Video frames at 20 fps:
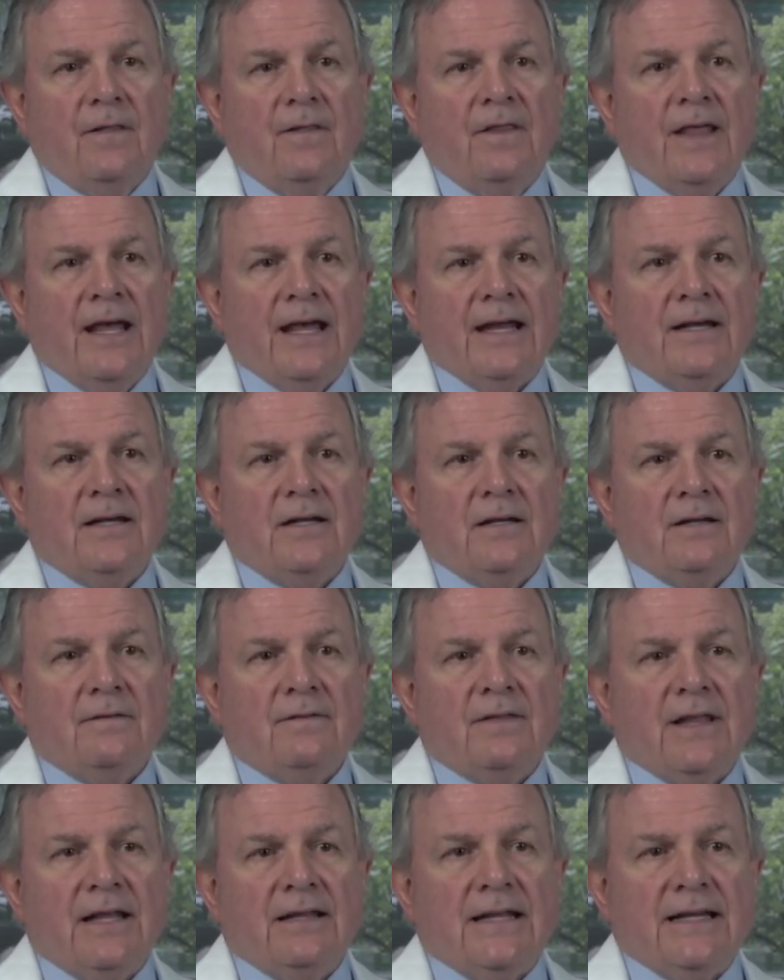Then
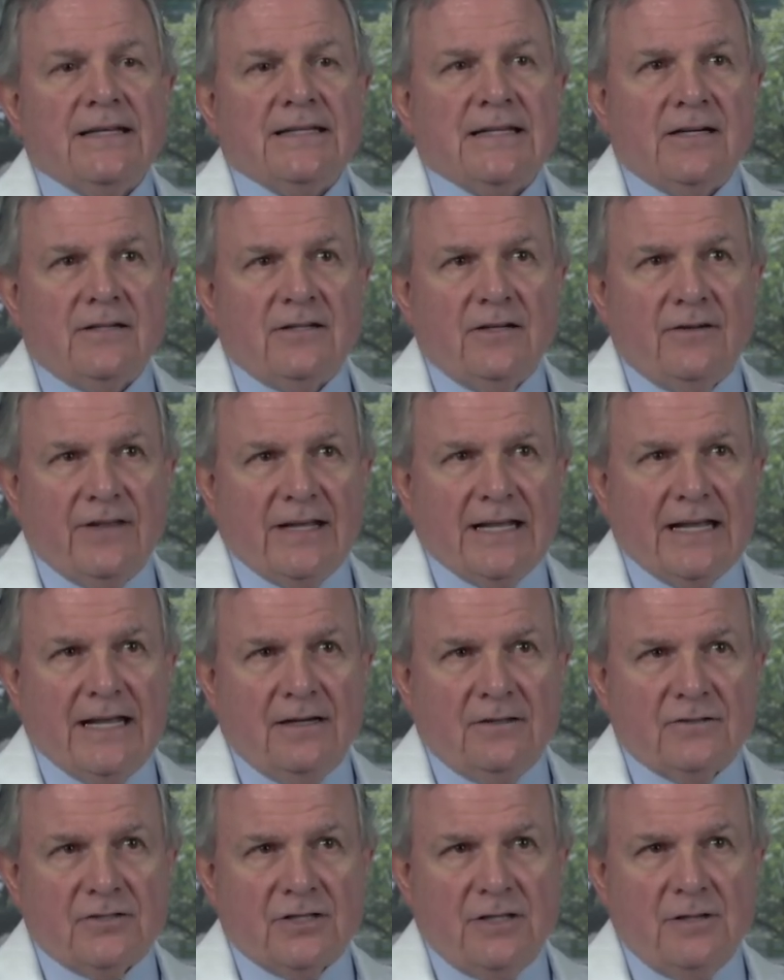they lay down on the
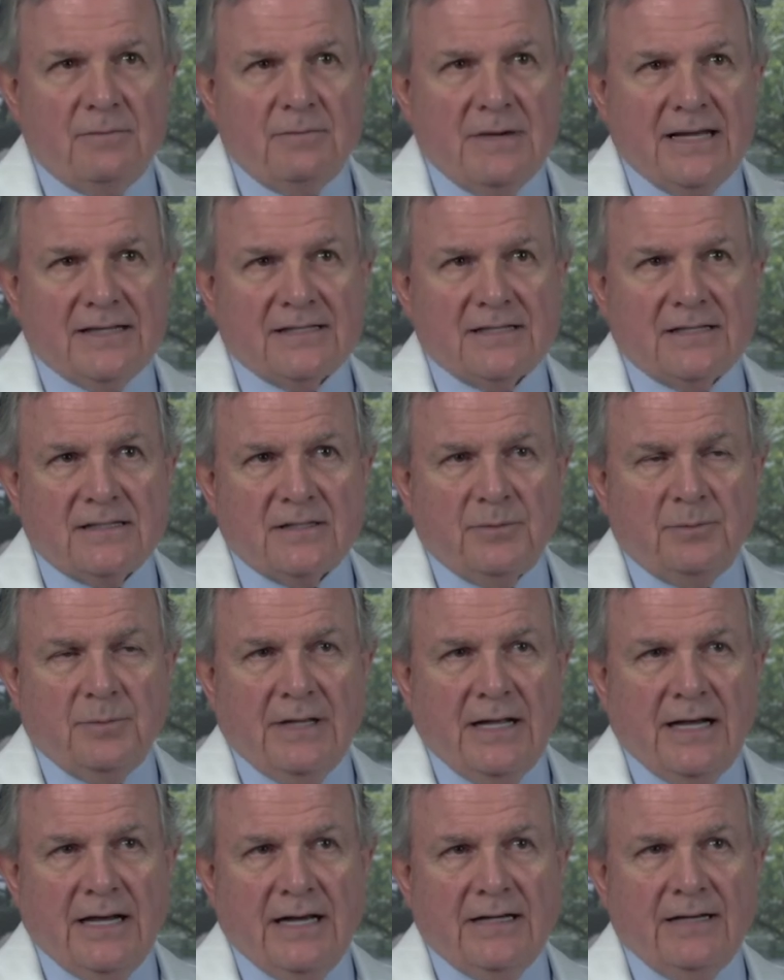couch and the mask is
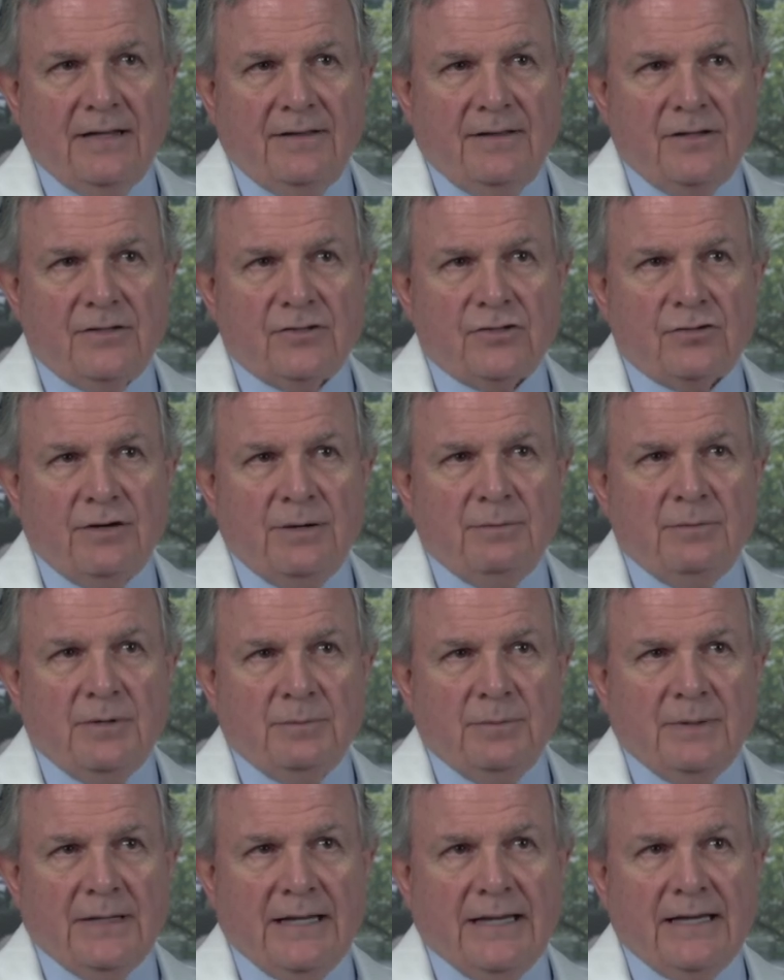applied, and the
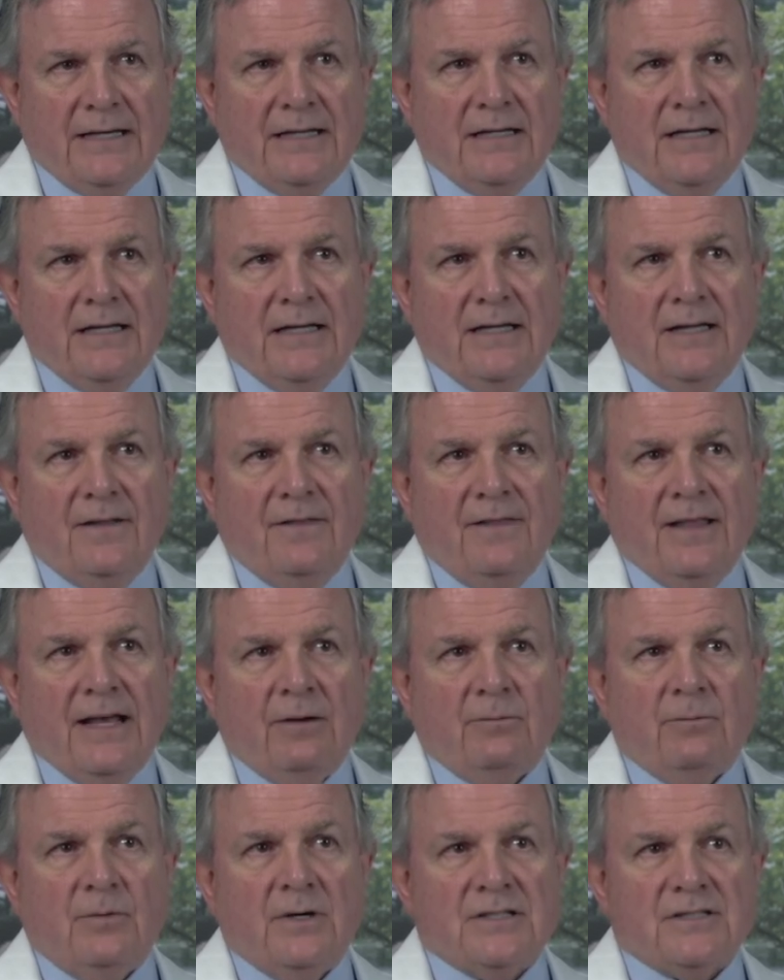treatment plan
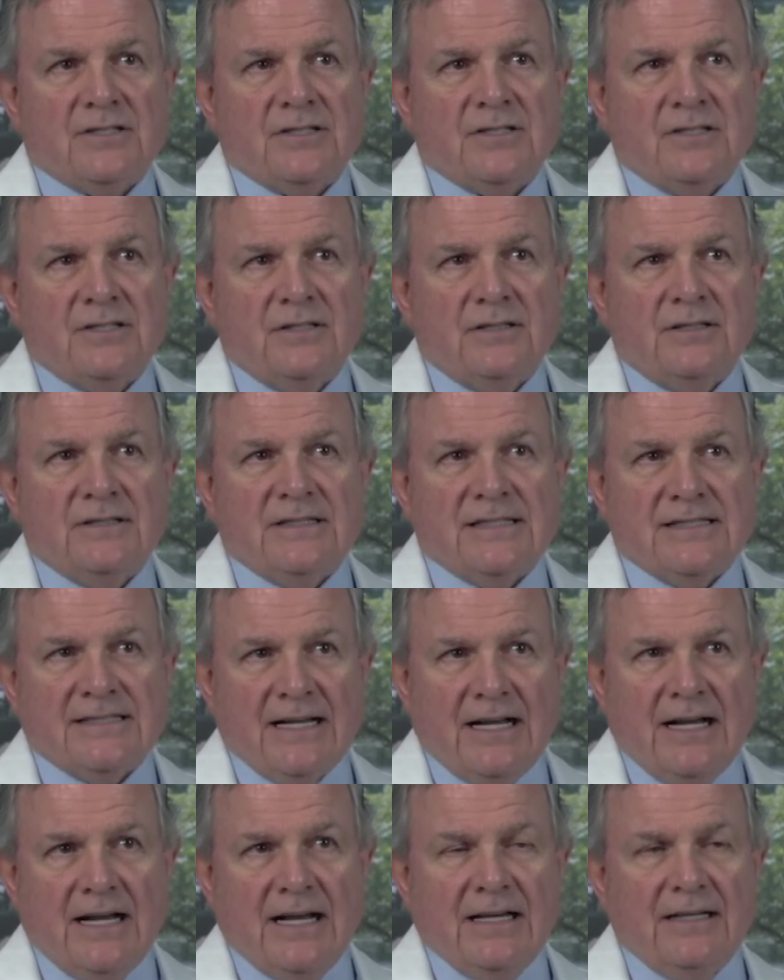that was
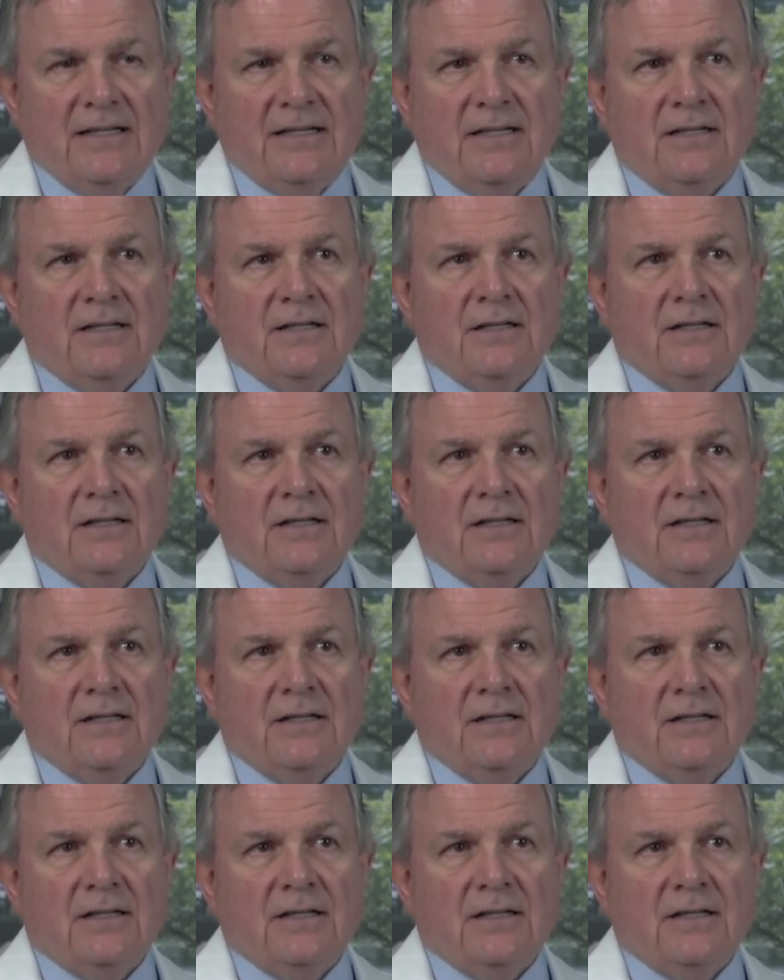designed